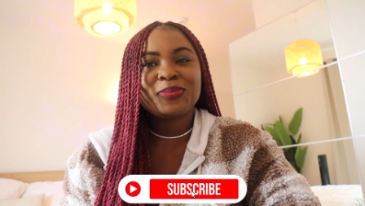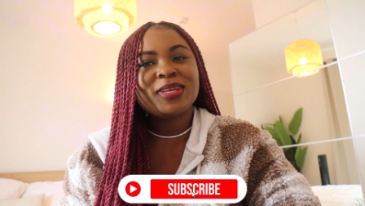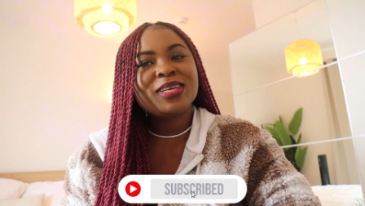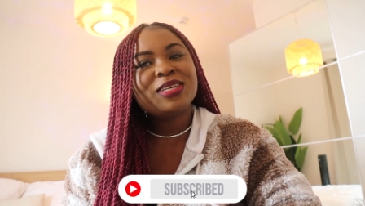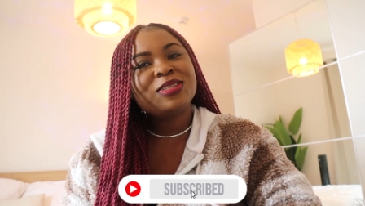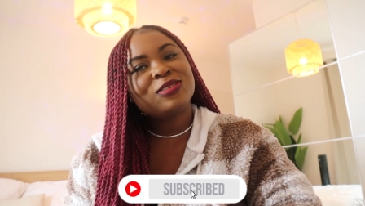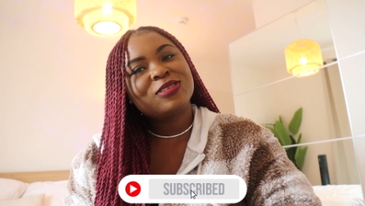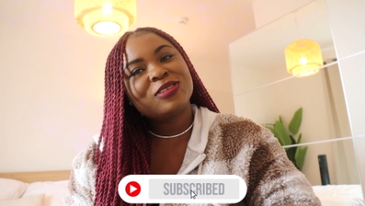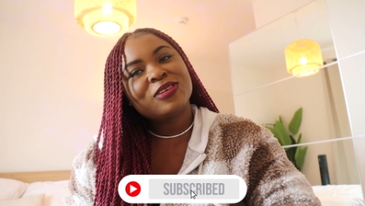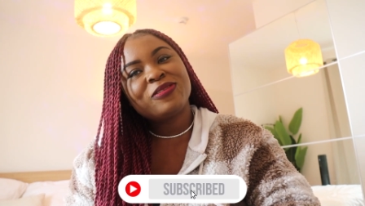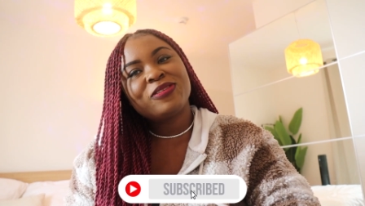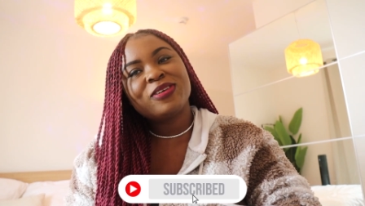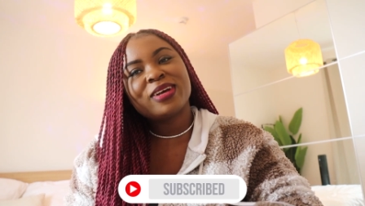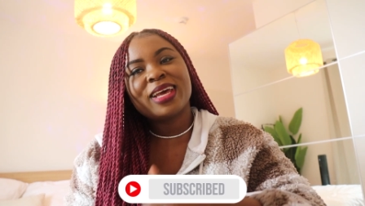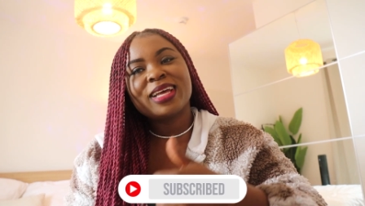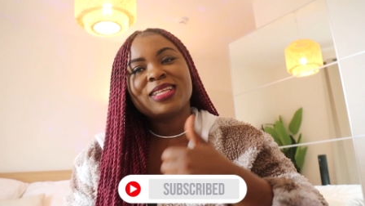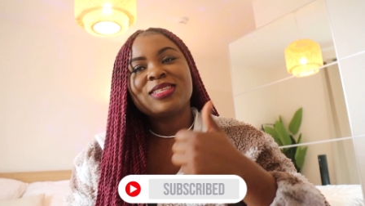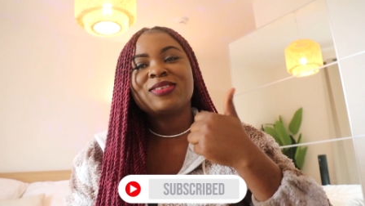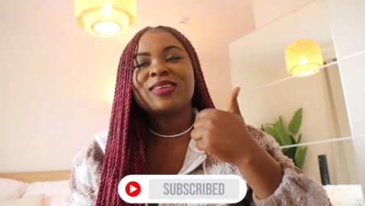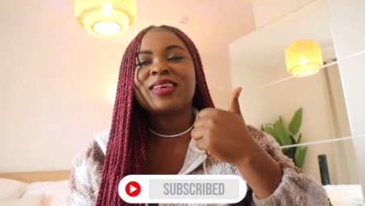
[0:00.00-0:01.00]
please do not
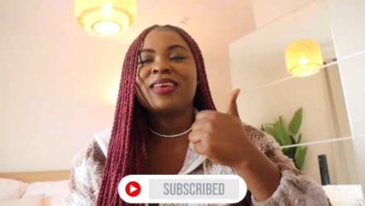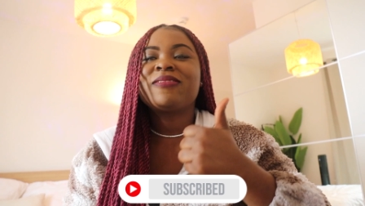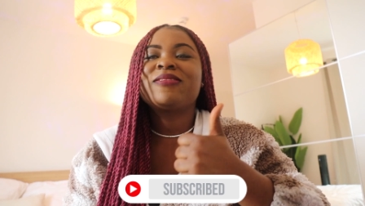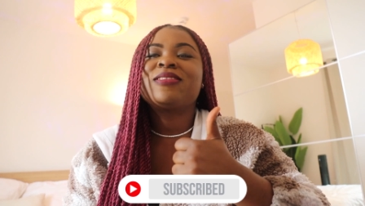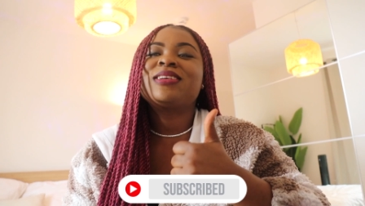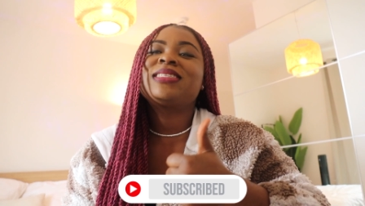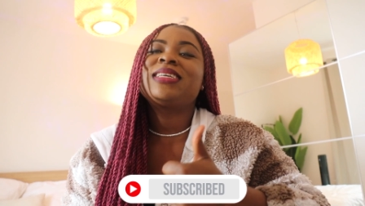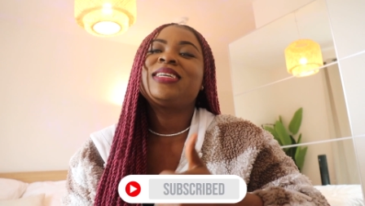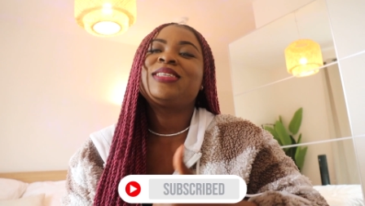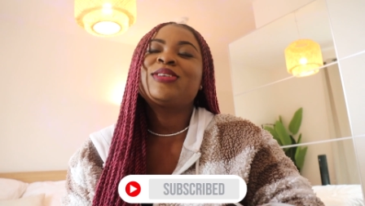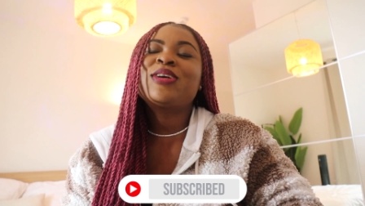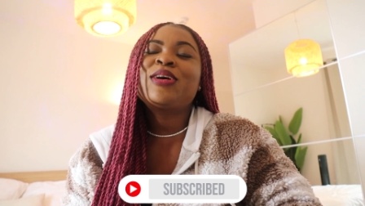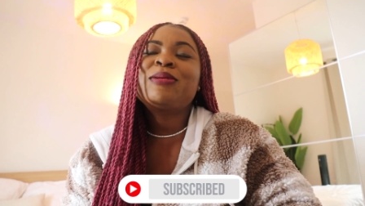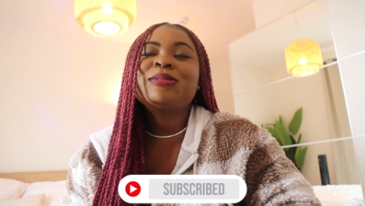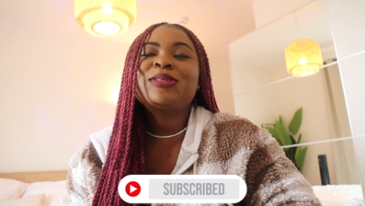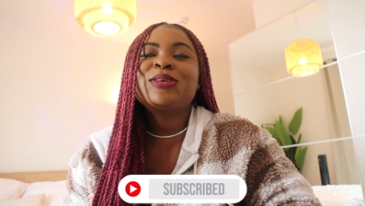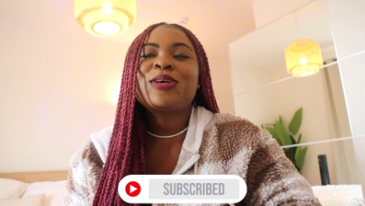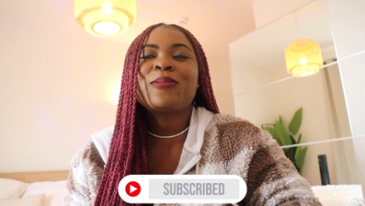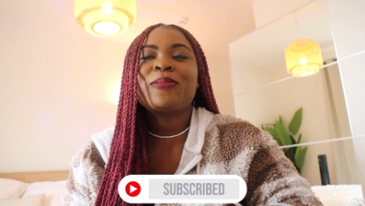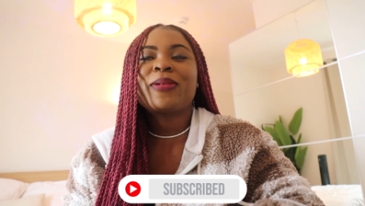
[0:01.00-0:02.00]
forget to give us a
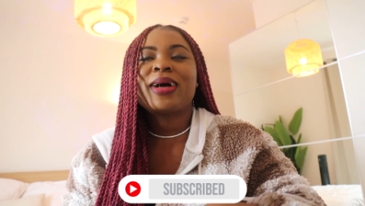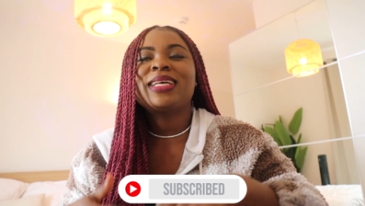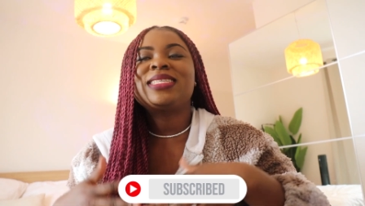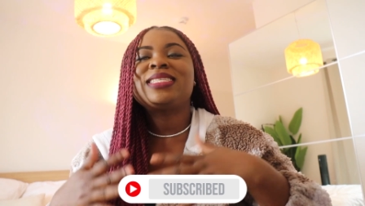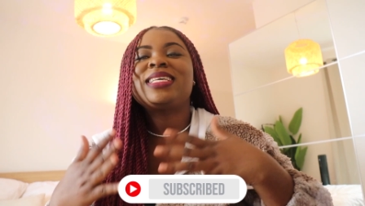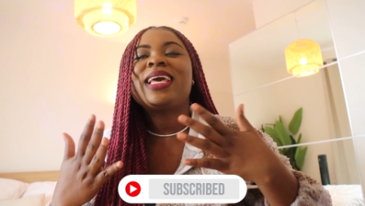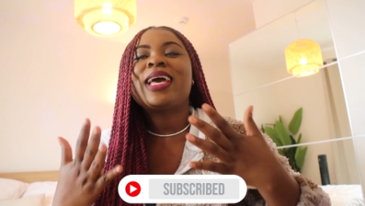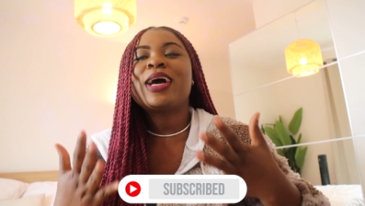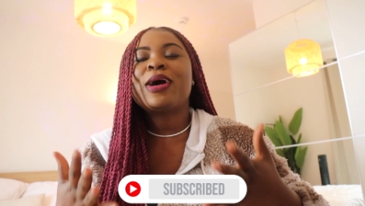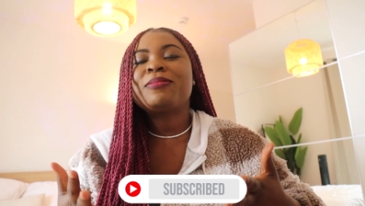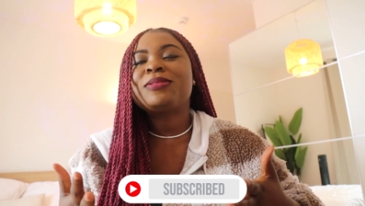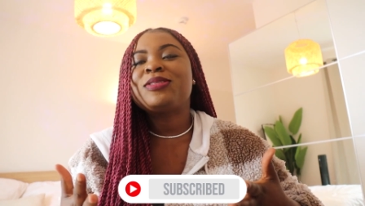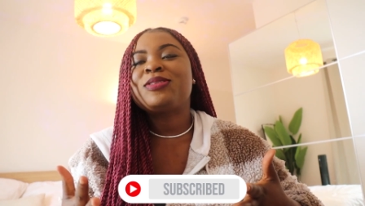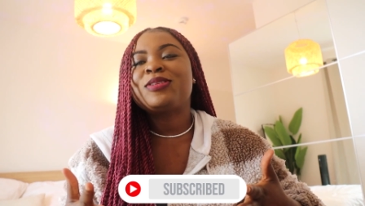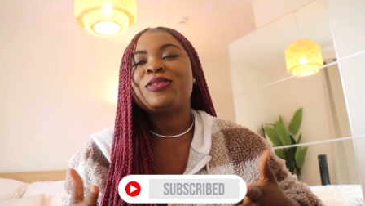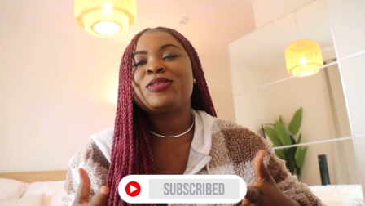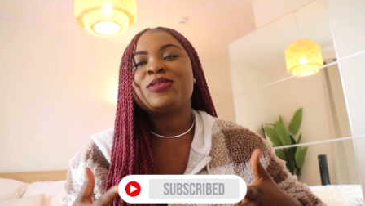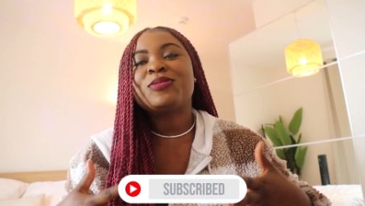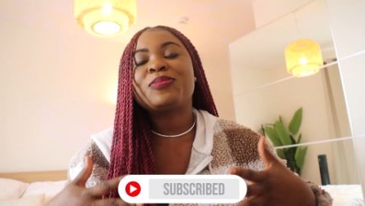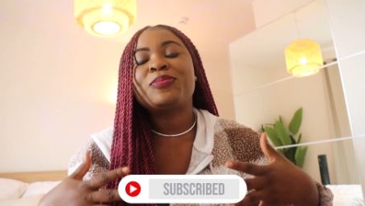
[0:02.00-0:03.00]
thumbs up as it helps
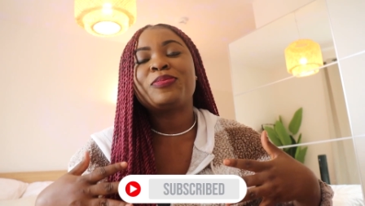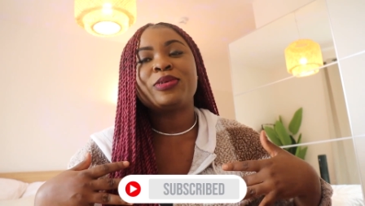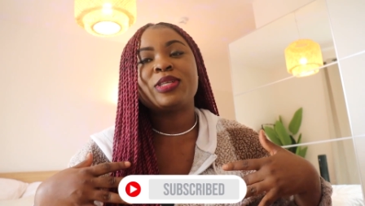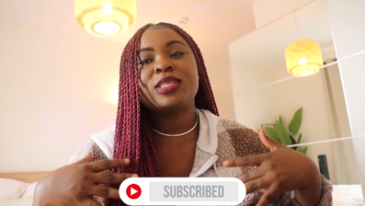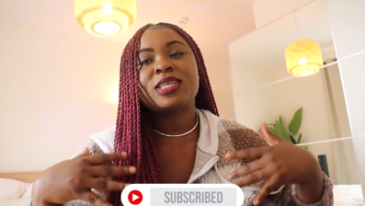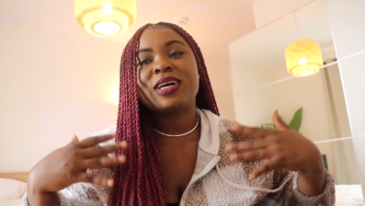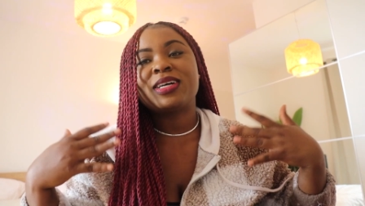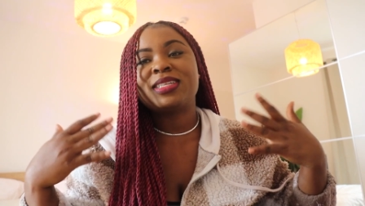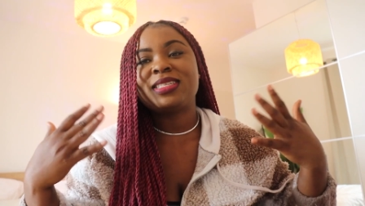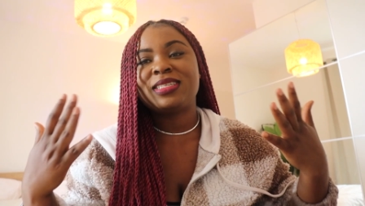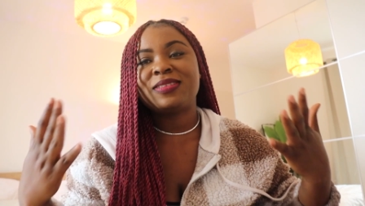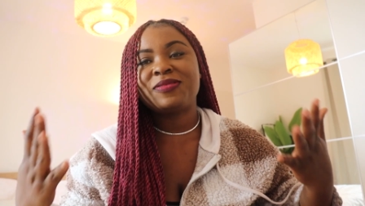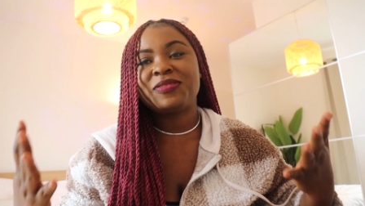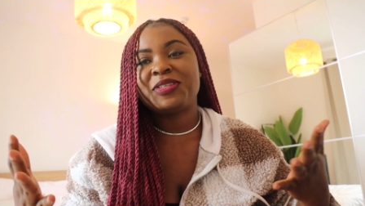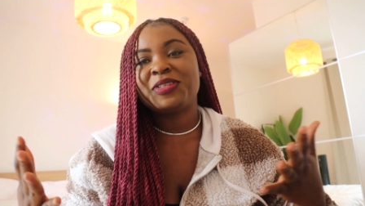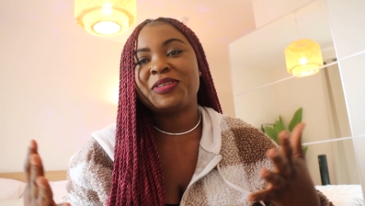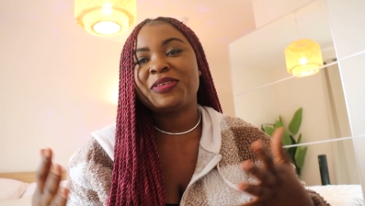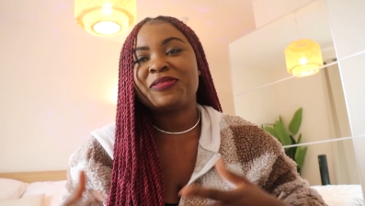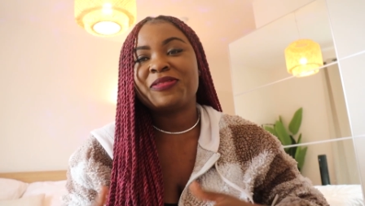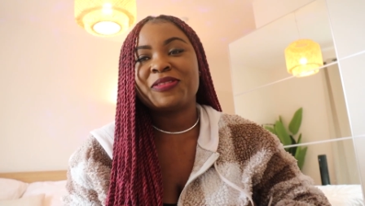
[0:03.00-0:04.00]
YouTube push out this
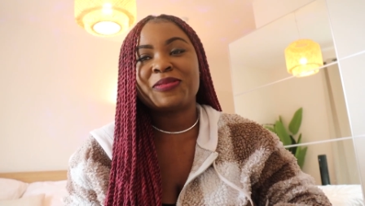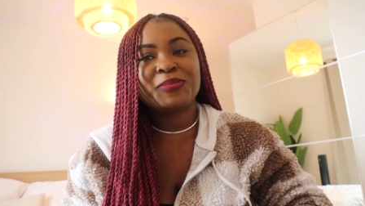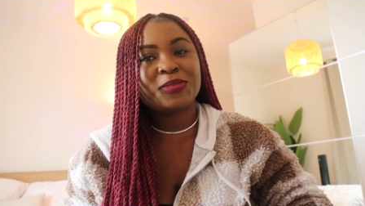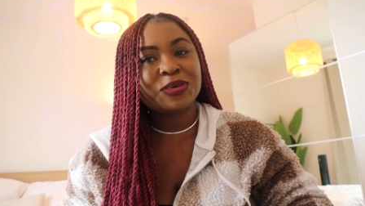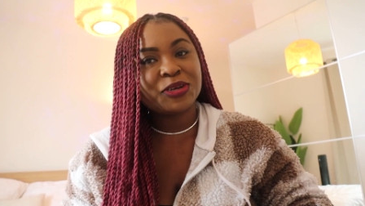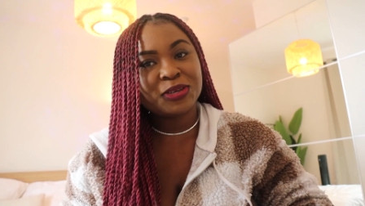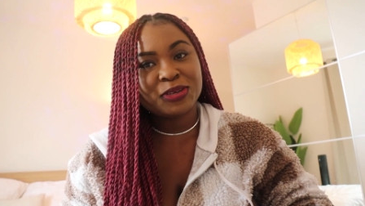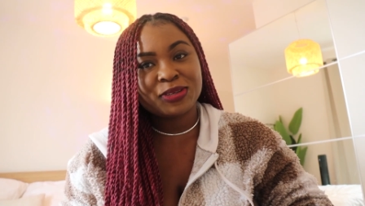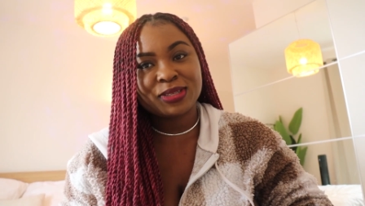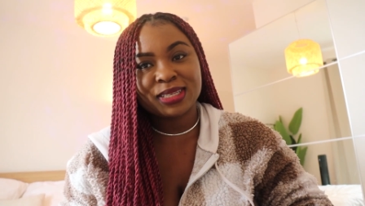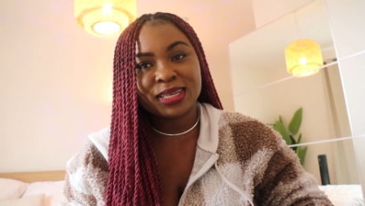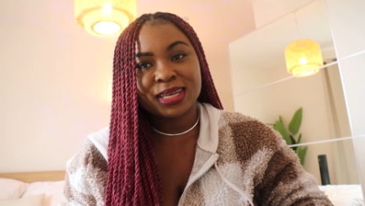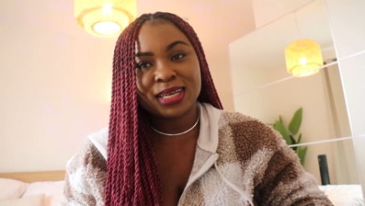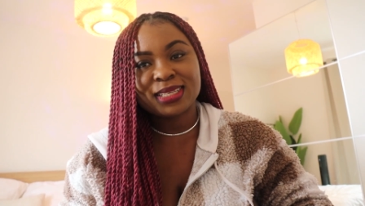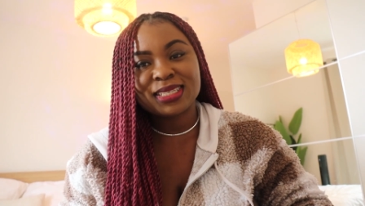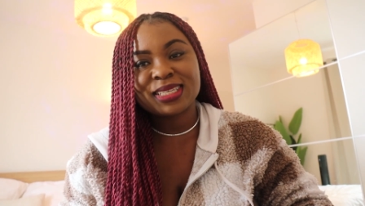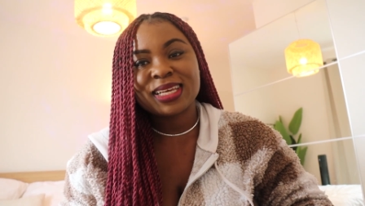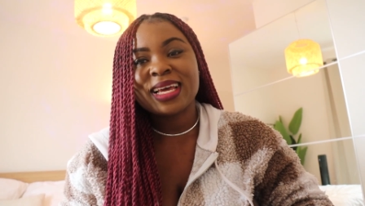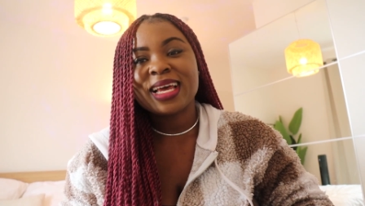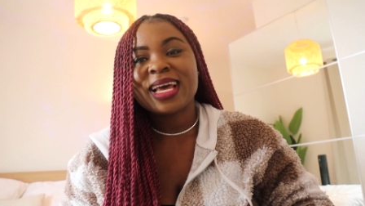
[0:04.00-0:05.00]
video for more
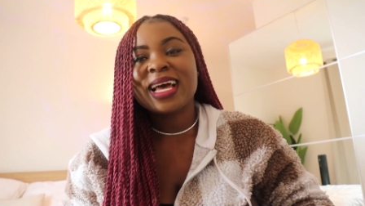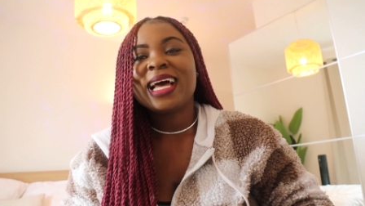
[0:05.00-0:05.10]
users.